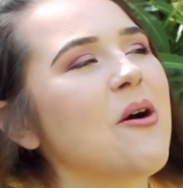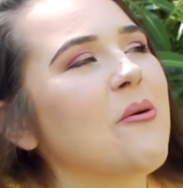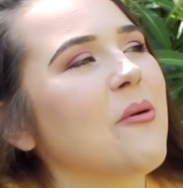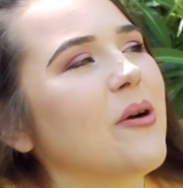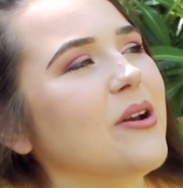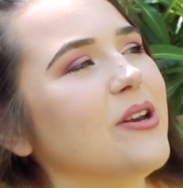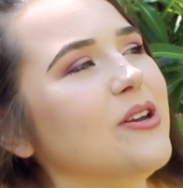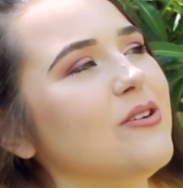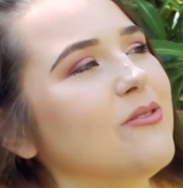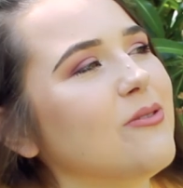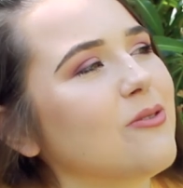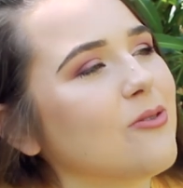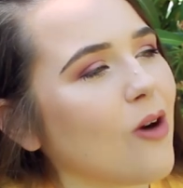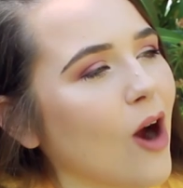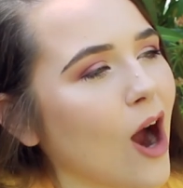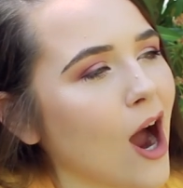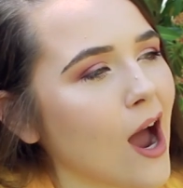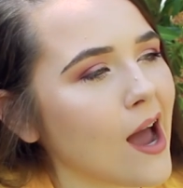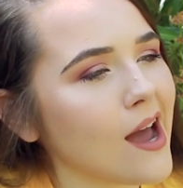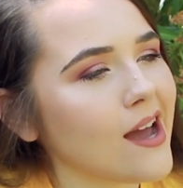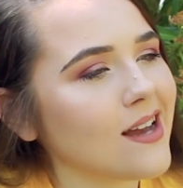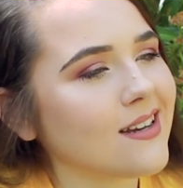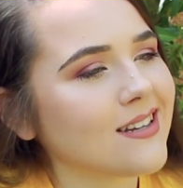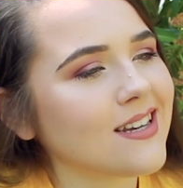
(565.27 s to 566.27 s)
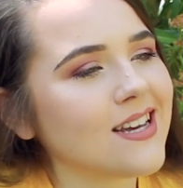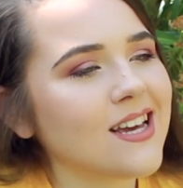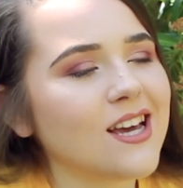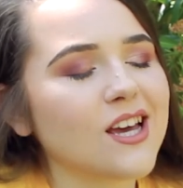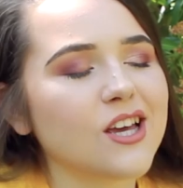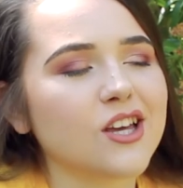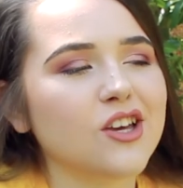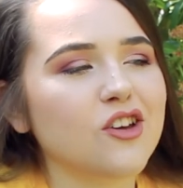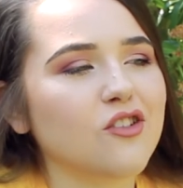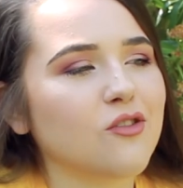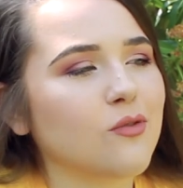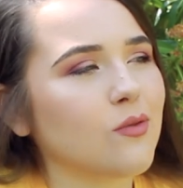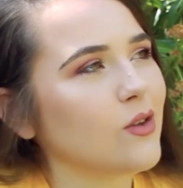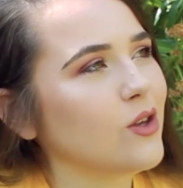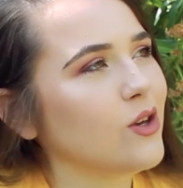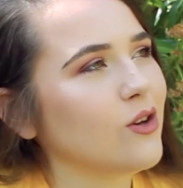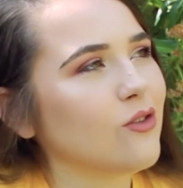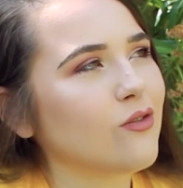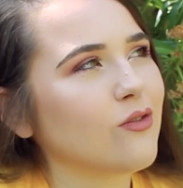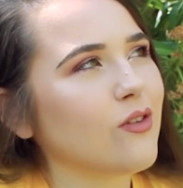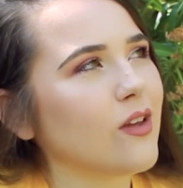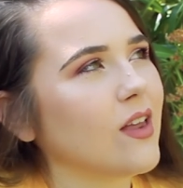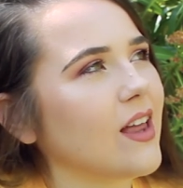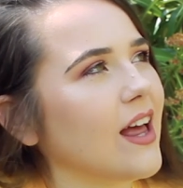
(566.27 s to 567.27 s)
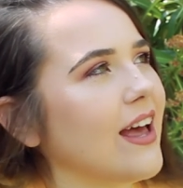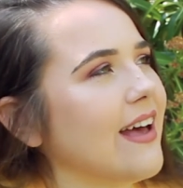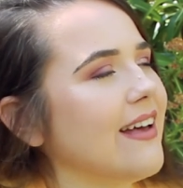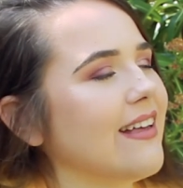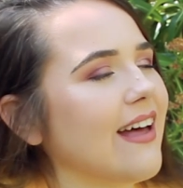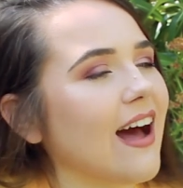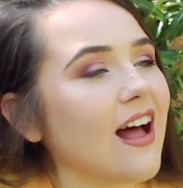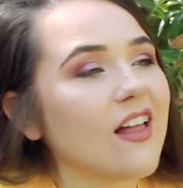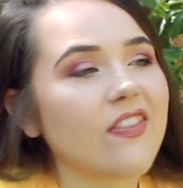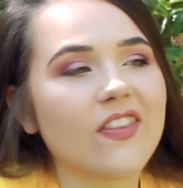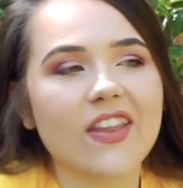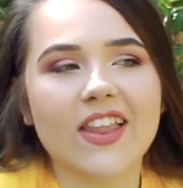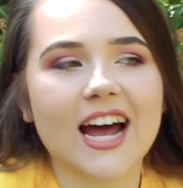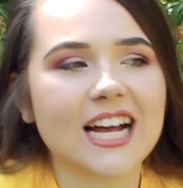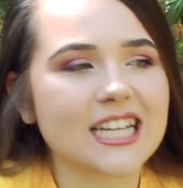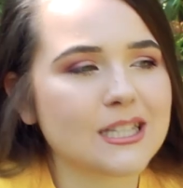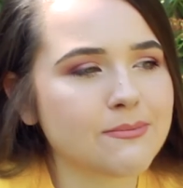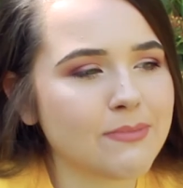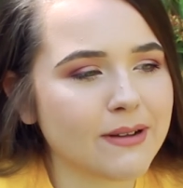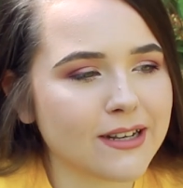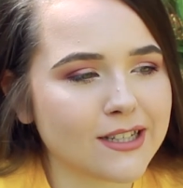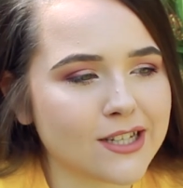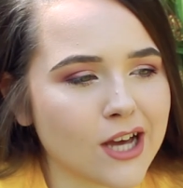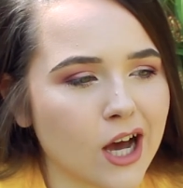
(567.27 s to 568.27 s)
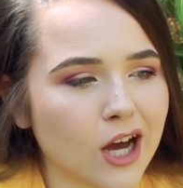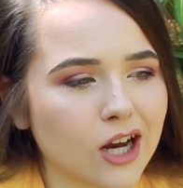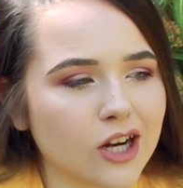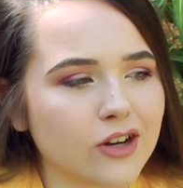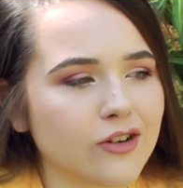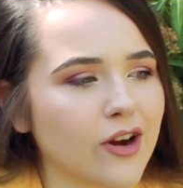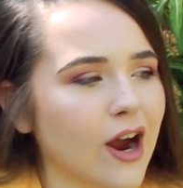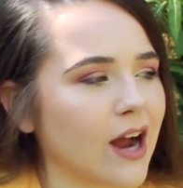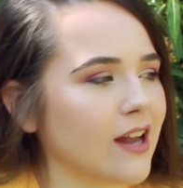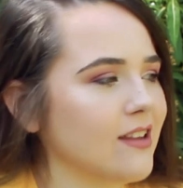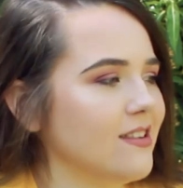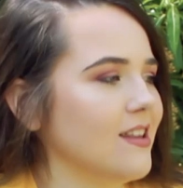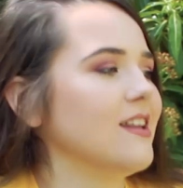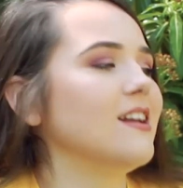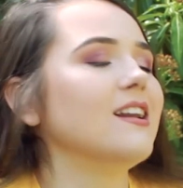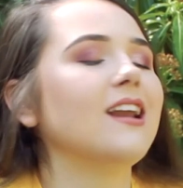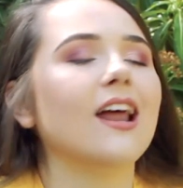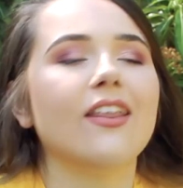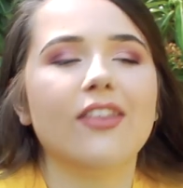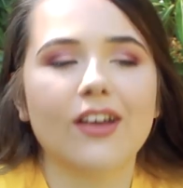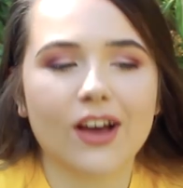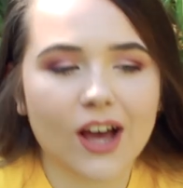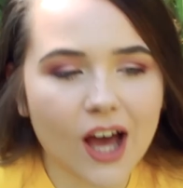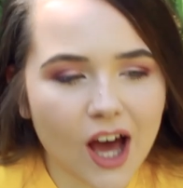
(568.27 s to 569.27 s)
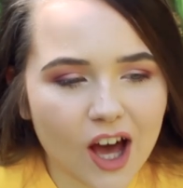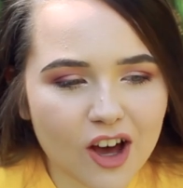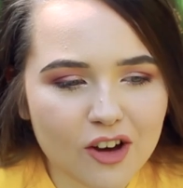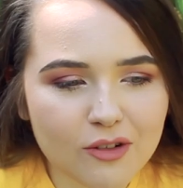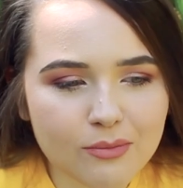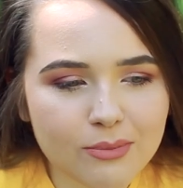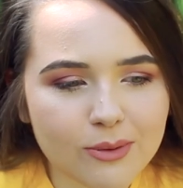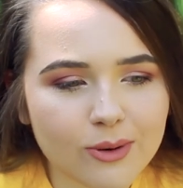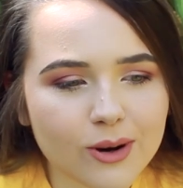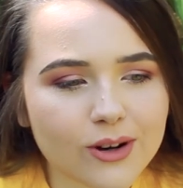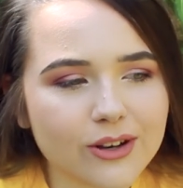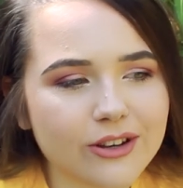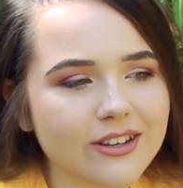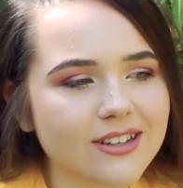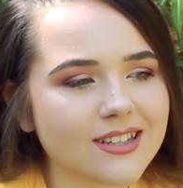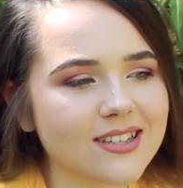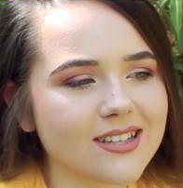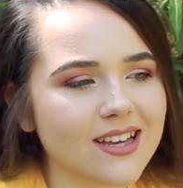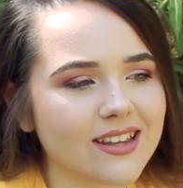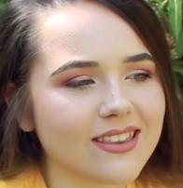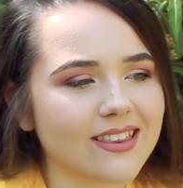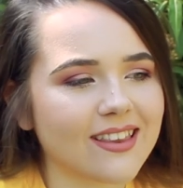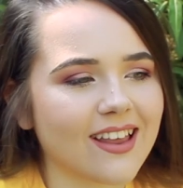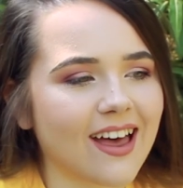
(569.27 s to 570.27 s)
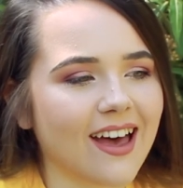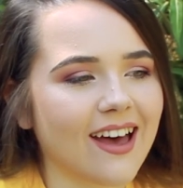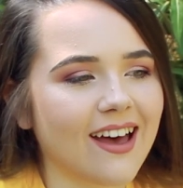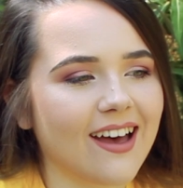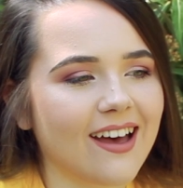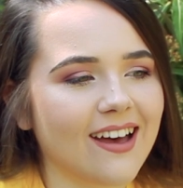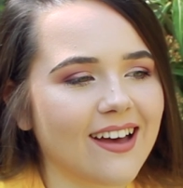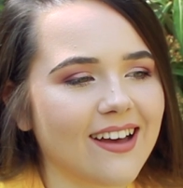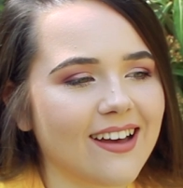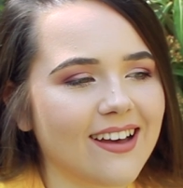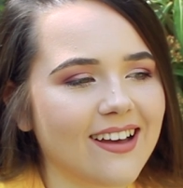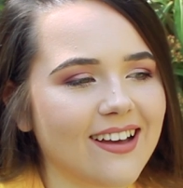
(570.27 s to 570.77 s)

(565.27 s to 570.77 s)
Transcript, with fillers: When you've cried, you've, you've, it, and that's been turned around and another curveball, and you just sit there